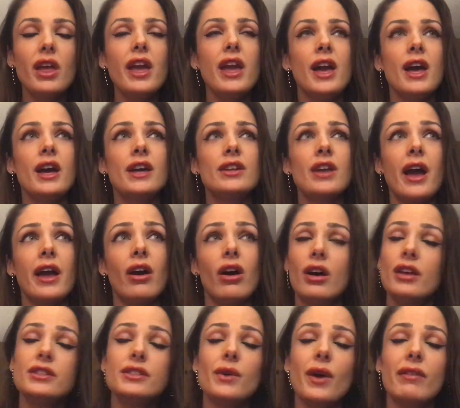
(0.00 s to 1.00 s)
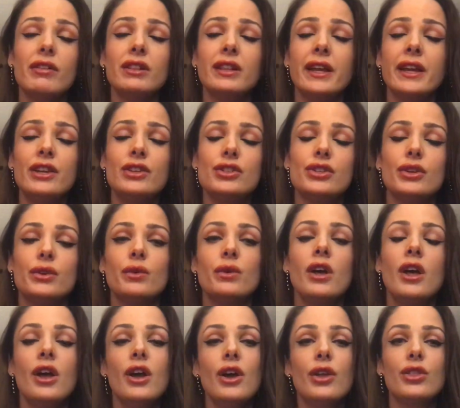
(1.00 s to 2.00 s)
And I also have a link to
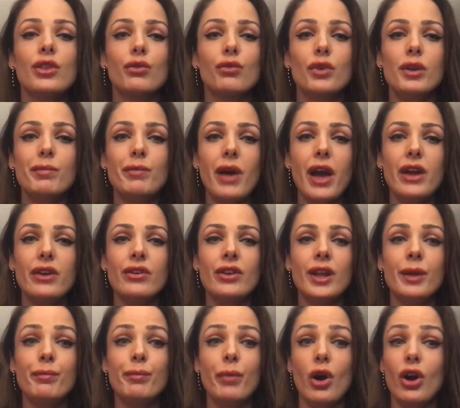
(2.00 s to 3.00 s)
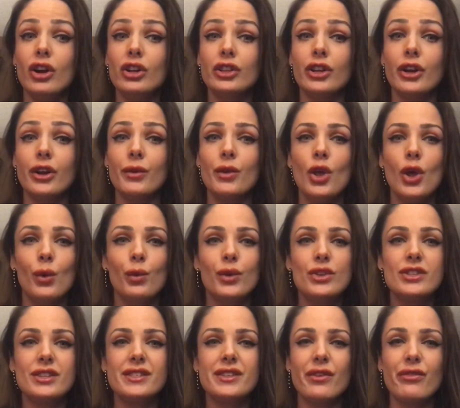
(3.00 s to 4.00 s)
the Repatterning Parlor,
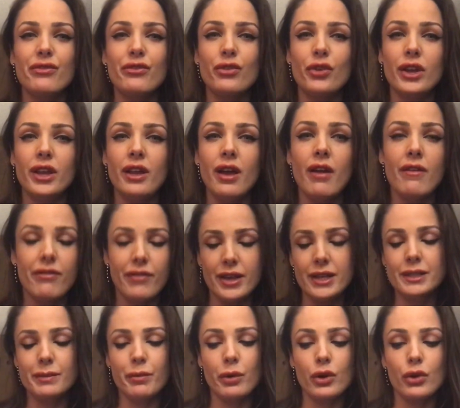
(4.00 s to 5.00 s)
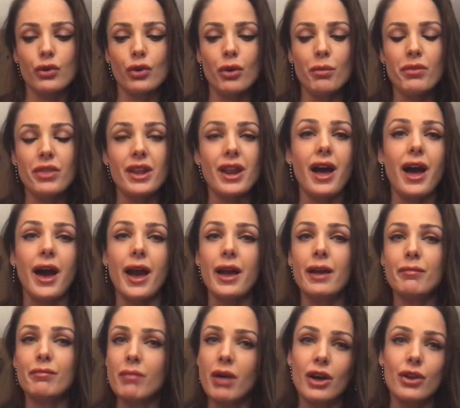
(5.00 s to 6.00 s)
which is a free Facebook group that
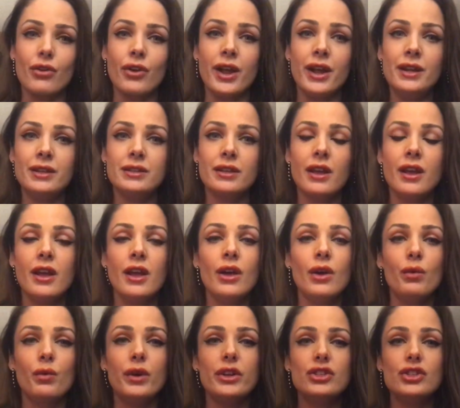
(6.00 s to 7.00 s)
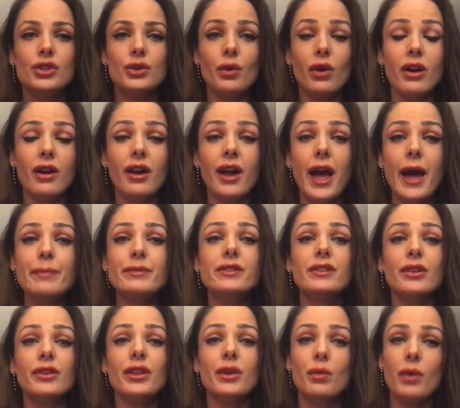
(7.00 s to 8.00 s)
I moderate, which you are
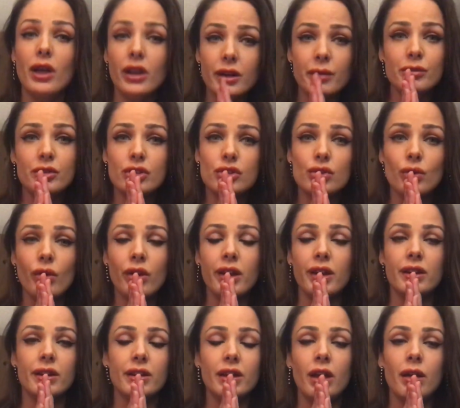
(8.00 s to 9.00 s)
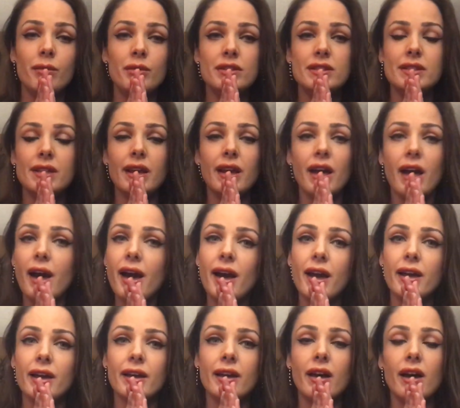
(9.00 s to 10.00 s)
absolutely welcome to join. Come and say
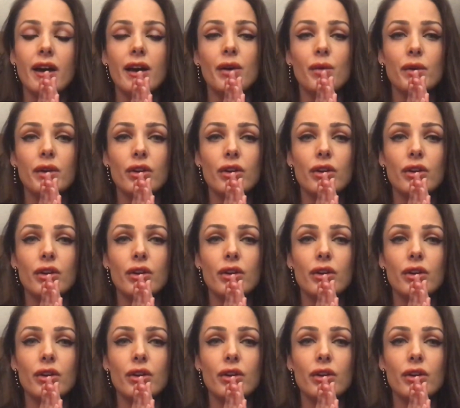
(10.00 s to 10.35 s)
hi. Uh,